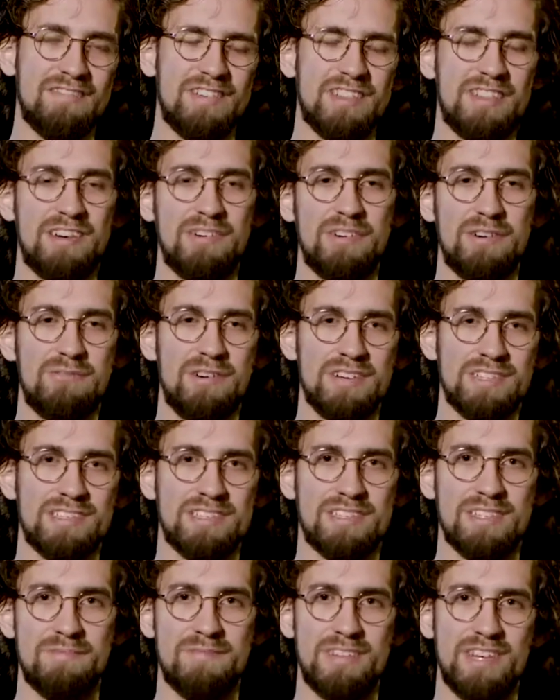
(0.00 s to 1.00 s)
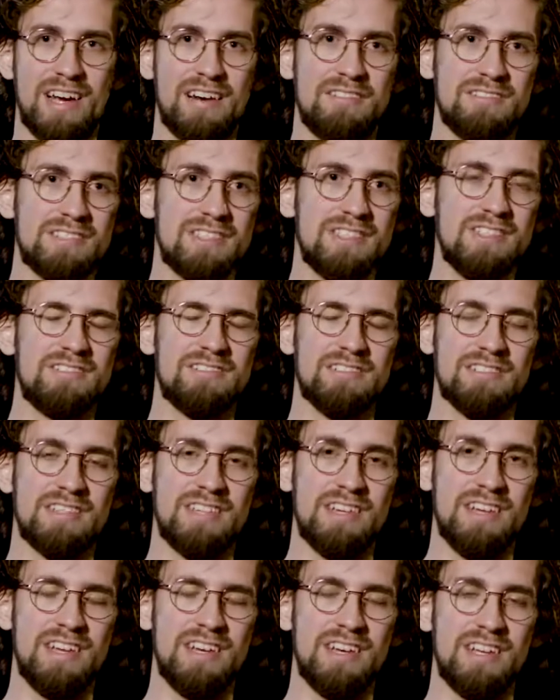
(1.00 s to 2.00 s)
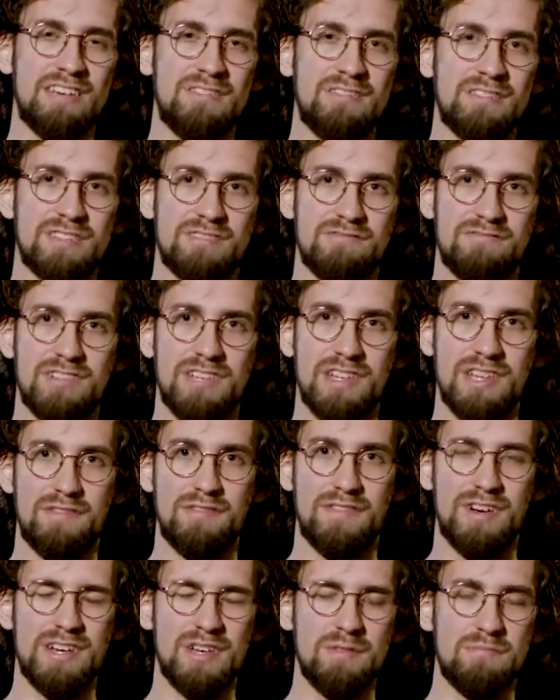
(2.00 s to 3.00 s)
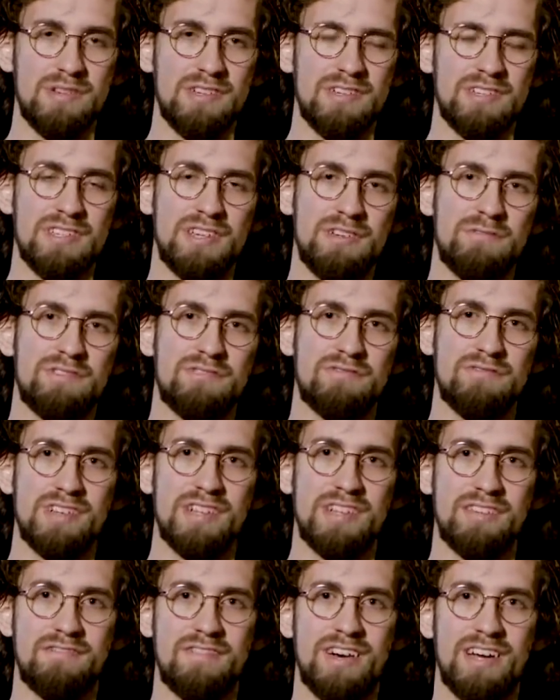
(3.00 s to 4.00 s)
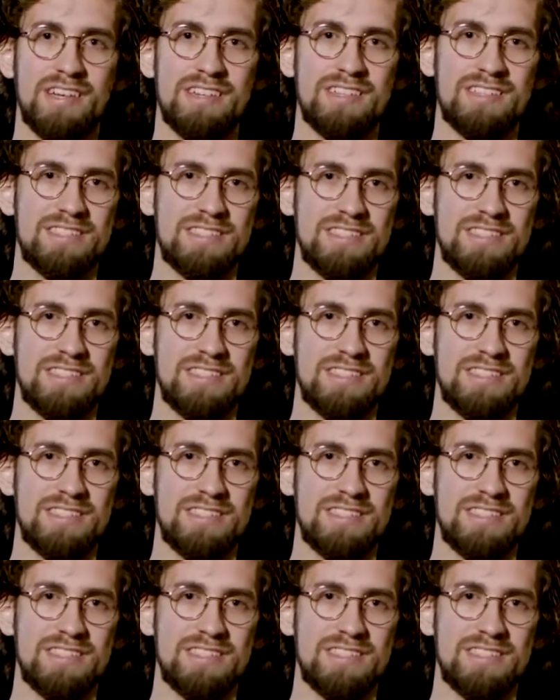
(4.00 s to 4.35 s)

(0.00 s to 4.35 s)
even though it wasn't something I was interested in, it was really fun to build, and it was really fun to